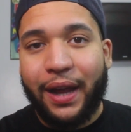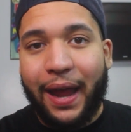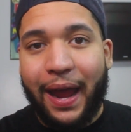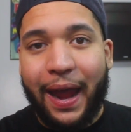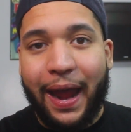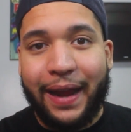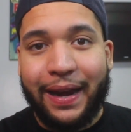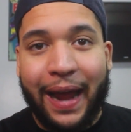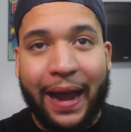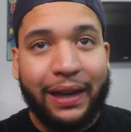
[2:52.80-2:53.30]

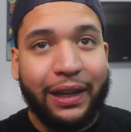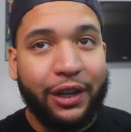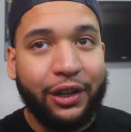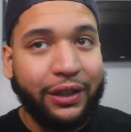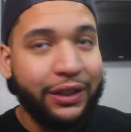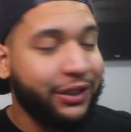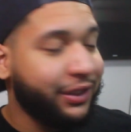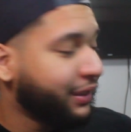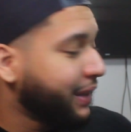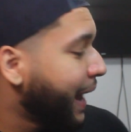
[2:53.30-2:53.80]
and I
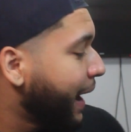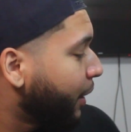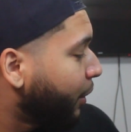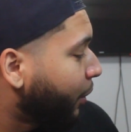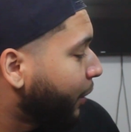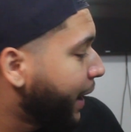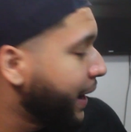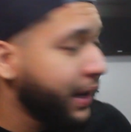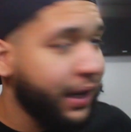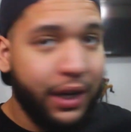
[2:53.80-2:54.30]
literally sat
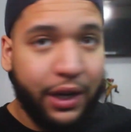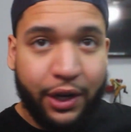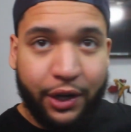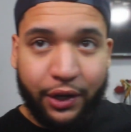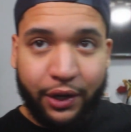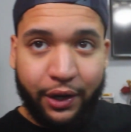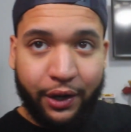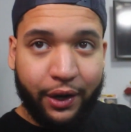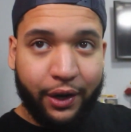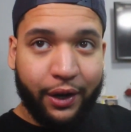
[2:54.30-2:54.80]
right
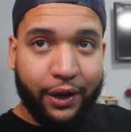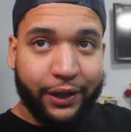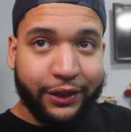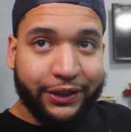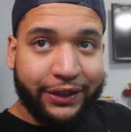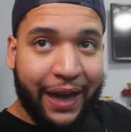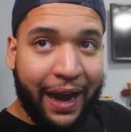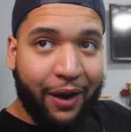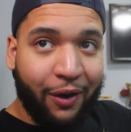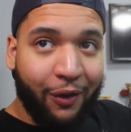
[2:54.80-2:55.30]
here,
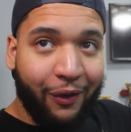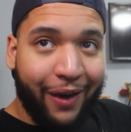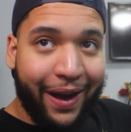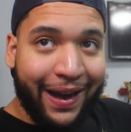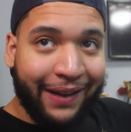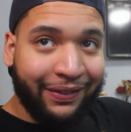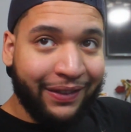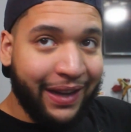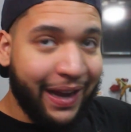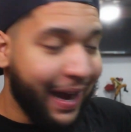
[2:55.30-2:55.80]
sat
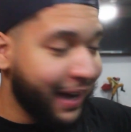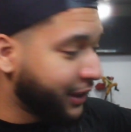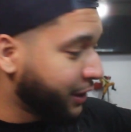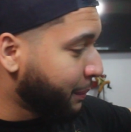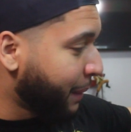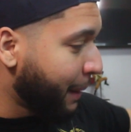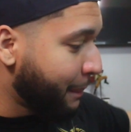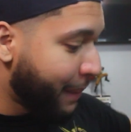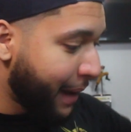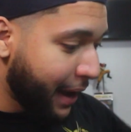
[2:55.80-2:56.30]
right at the edge
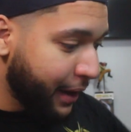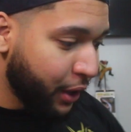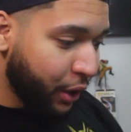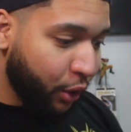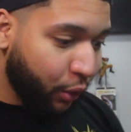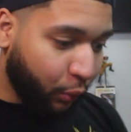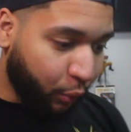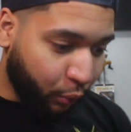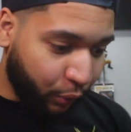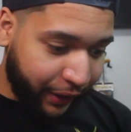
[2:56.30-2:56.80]
of my bed
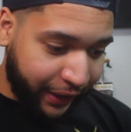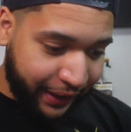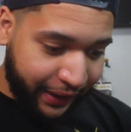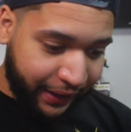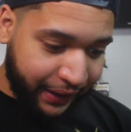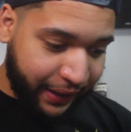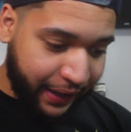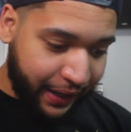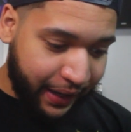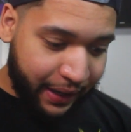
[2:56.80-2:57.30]

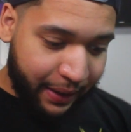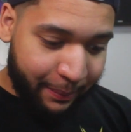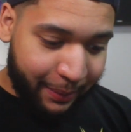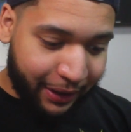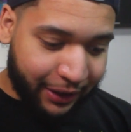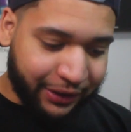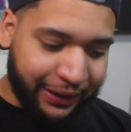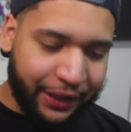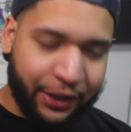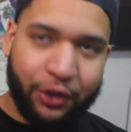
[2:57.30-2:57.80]
reading it,
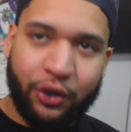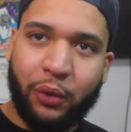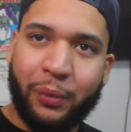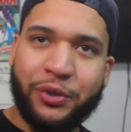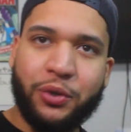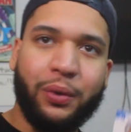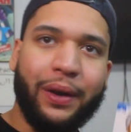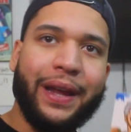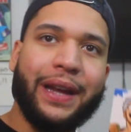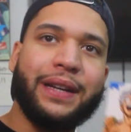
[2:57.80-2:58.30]
because like, you know,
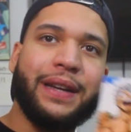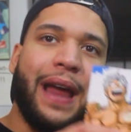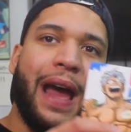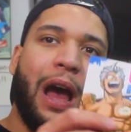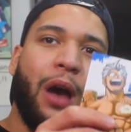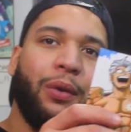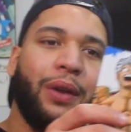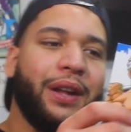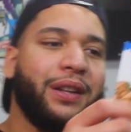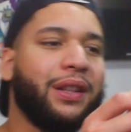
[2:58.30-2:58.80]
when you lay
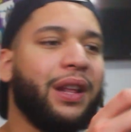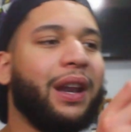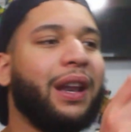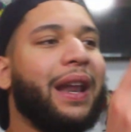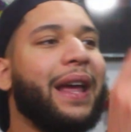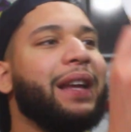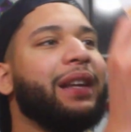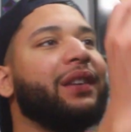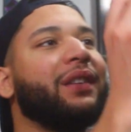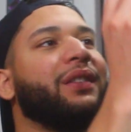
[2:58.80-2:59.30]
down, like the
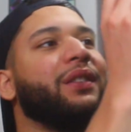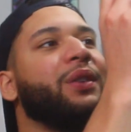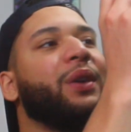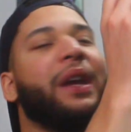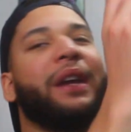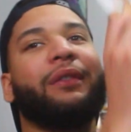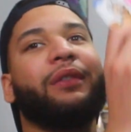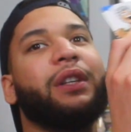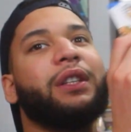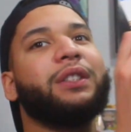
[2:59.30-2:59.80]
light, you
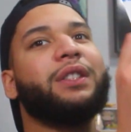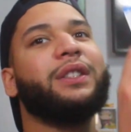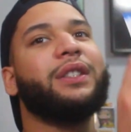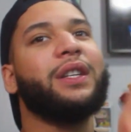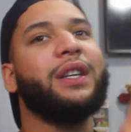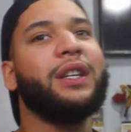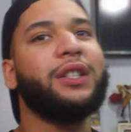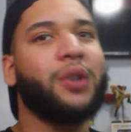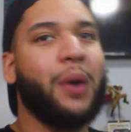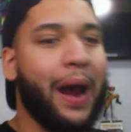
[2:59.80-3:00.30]
can't really
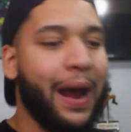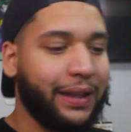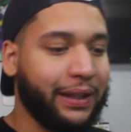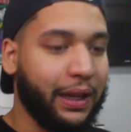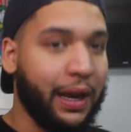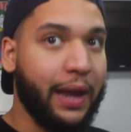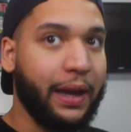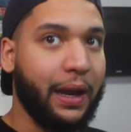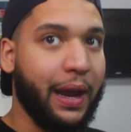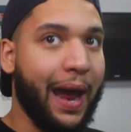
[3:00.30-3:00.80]
see, so I had
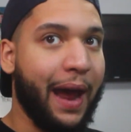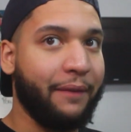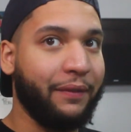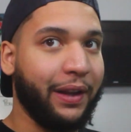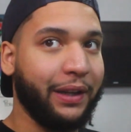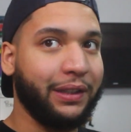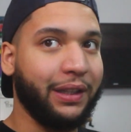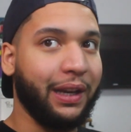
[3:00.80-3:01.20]
to like have like